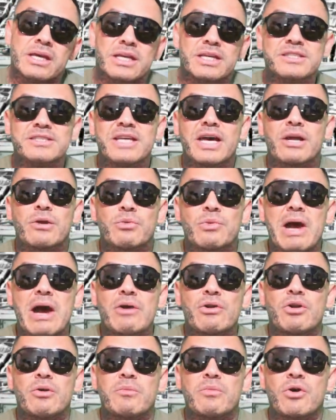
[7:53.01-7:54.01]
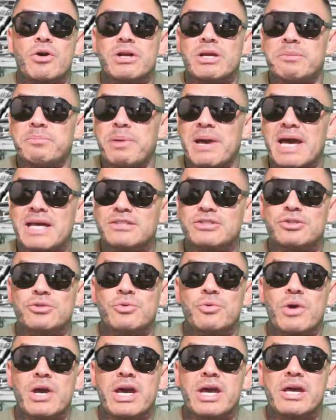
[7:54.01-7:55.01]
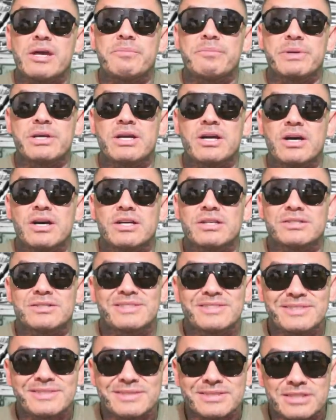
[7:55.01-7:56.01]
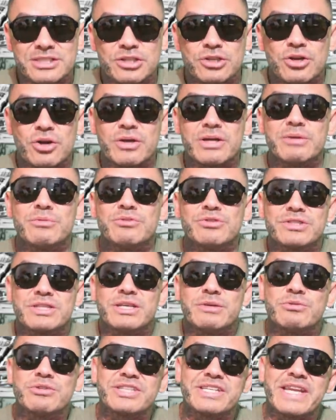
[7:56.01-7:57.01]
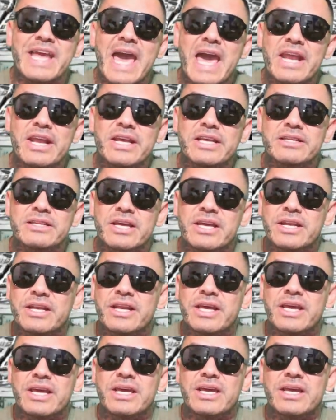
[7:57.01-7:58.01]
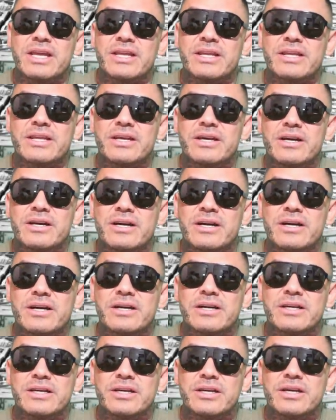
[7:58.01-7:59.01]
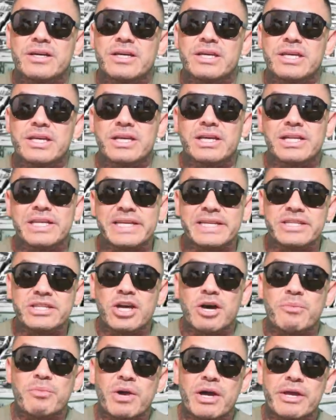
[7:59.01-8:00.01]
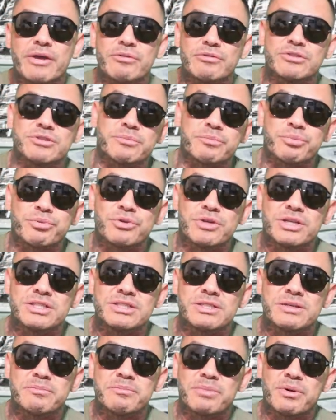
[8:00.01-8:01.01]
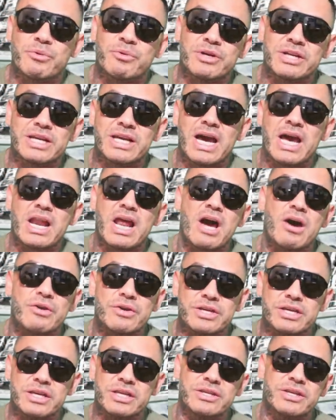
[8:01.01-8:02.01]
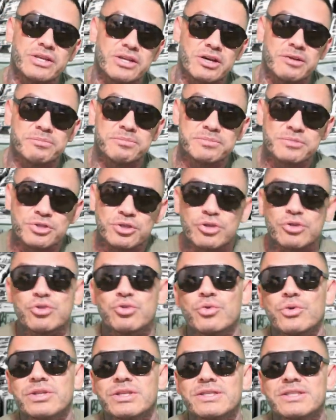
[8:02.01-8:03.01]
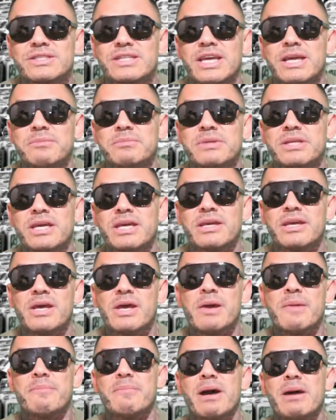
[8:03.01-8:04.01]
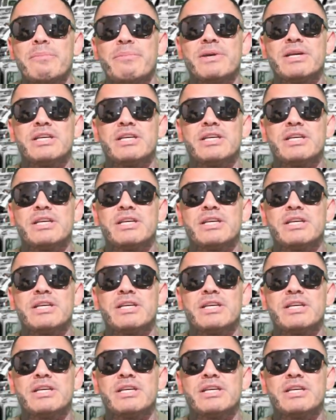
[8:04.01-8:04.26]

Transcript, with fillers: he's not around no more. He passed away because you know he was he was an addict and and uh, he cleaned up while he was in prison. But when he got out, he ended up you know doing the same thing. My